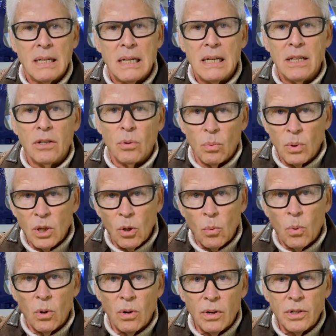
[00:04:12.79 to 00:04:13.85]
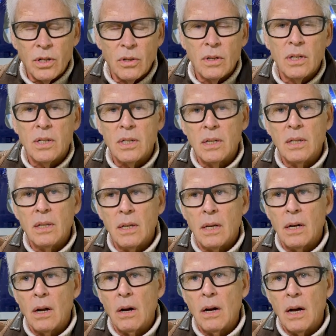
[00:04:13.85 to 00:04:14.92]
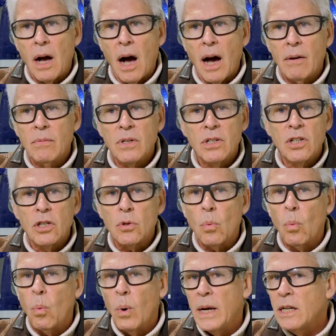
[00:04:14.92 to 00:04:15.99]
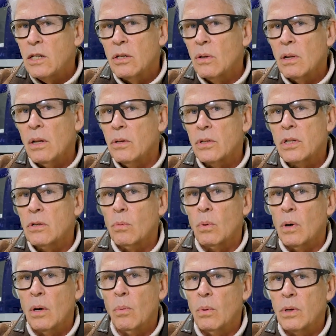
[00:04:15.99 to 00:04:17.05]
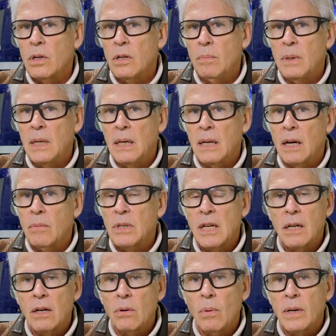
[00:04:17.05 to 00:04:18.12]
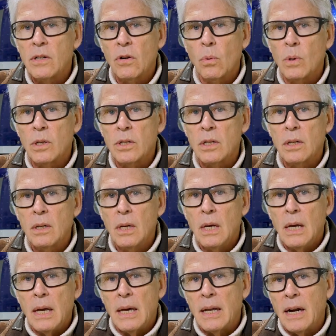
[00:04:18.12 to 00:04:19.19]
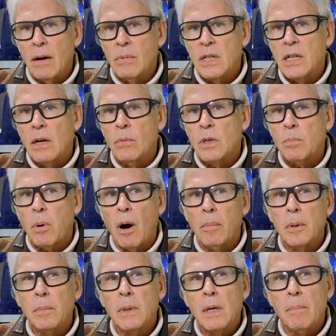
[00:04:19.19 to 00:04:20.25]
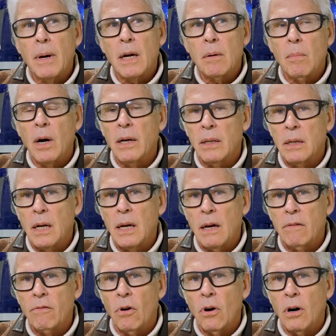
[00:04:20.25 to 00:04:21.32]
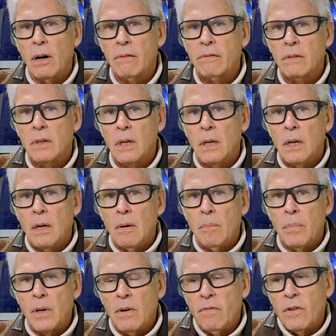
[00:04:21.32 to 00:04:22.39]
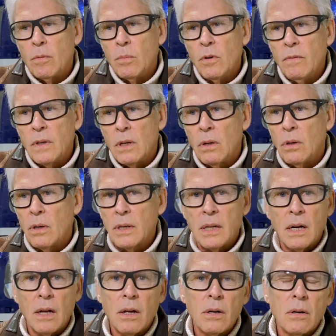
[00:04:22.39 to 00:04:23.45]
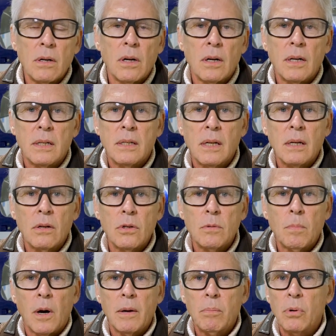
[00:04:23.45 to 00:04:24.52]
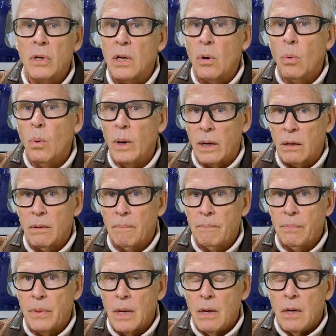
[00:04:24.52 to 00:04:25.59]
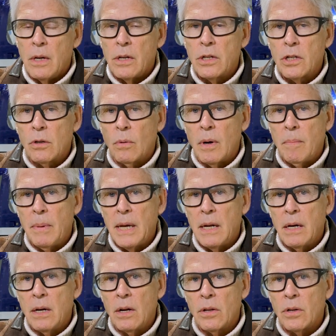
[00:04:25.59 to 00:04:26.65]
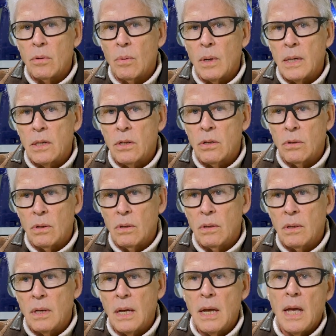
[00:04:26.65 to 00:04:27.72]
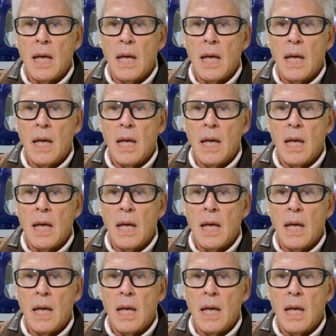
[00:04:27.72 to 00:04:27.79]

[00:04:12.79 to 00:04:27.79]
in the real world, you could see that I was just way too close to where I wanted to be, and I was headed right towards it. And I would say it was probably about 1.5 miles off. But if you're moving along at 100 knots, that goes by pretty quick. So I made another right turn,